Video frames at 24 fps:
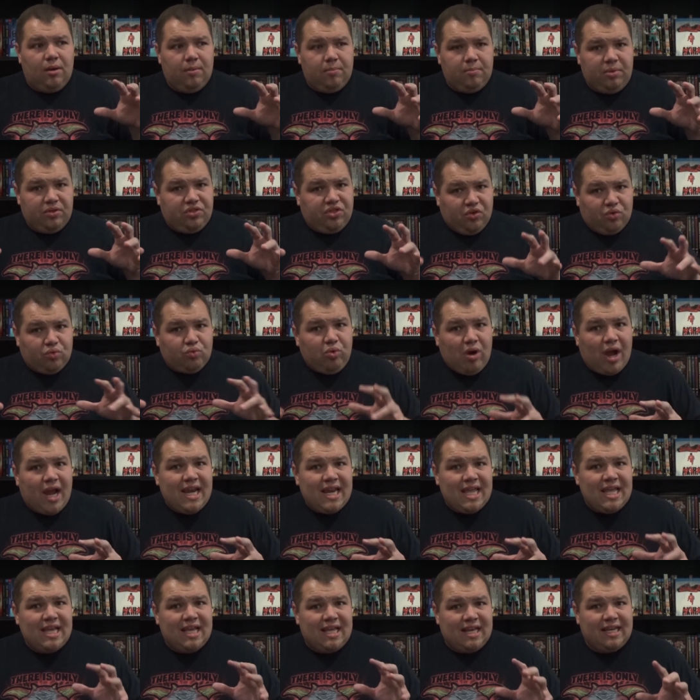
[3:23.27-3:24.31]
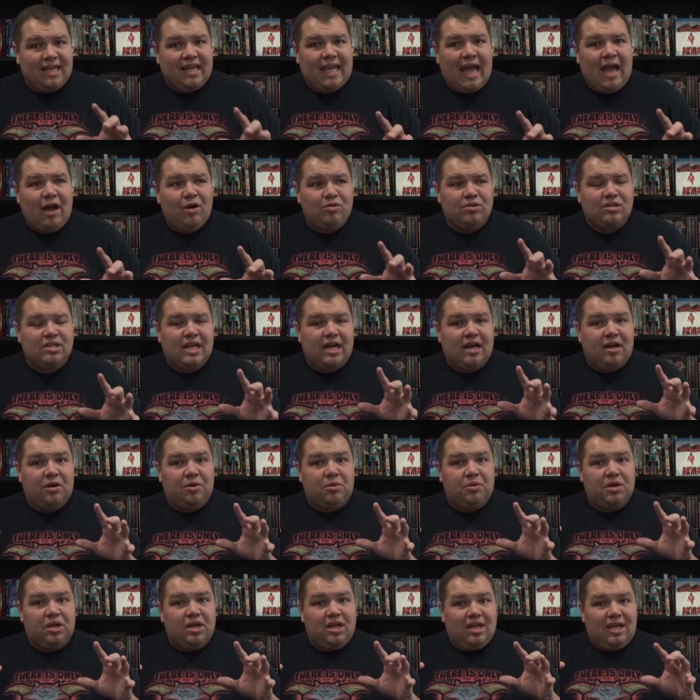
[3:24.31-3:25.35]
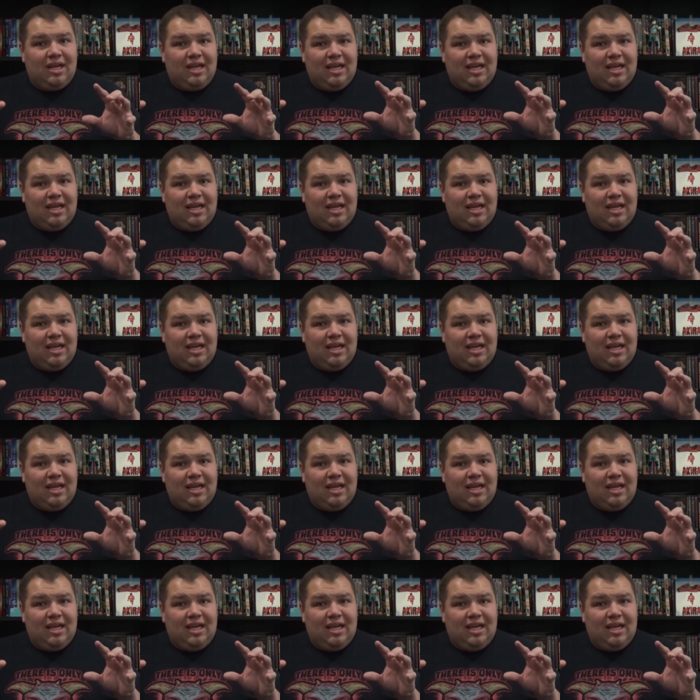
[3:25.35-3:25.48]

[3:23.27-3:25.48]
But the writing in Countdown